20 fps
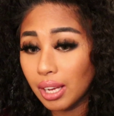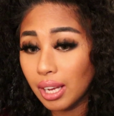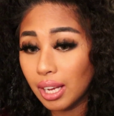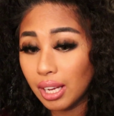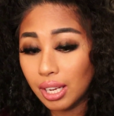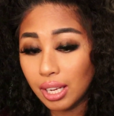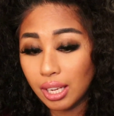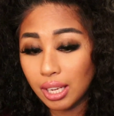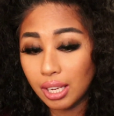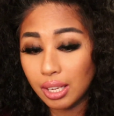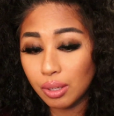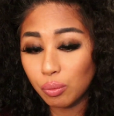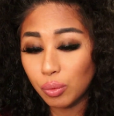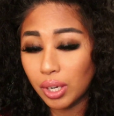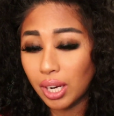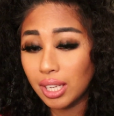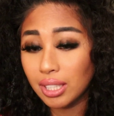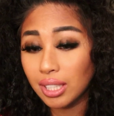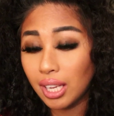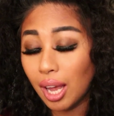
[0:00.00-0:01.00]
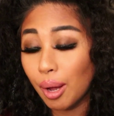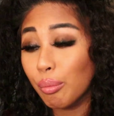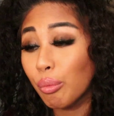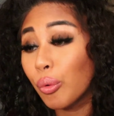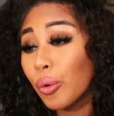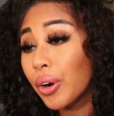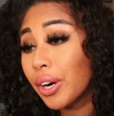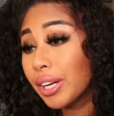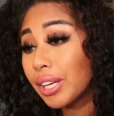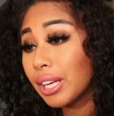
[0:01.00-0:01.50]
And when I say I'm
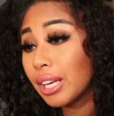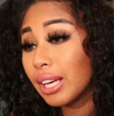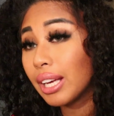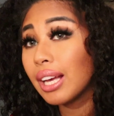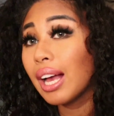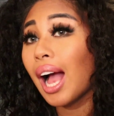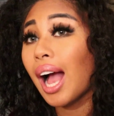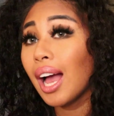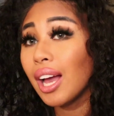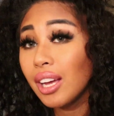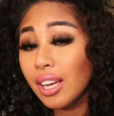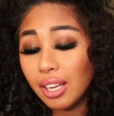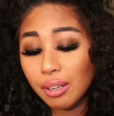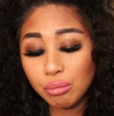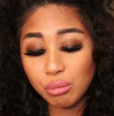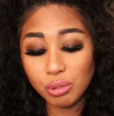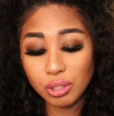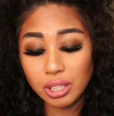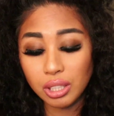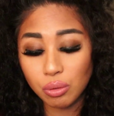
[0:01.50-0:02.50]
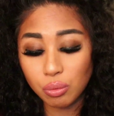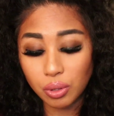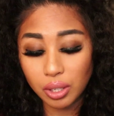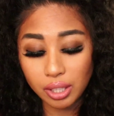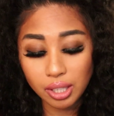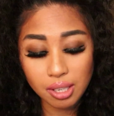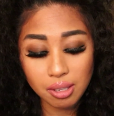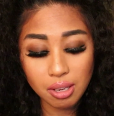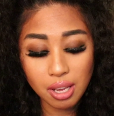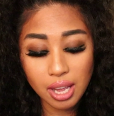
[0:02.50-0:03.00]
working, I am really
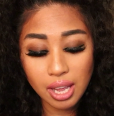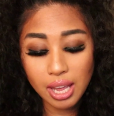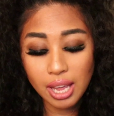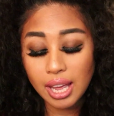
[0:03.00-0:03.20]
working.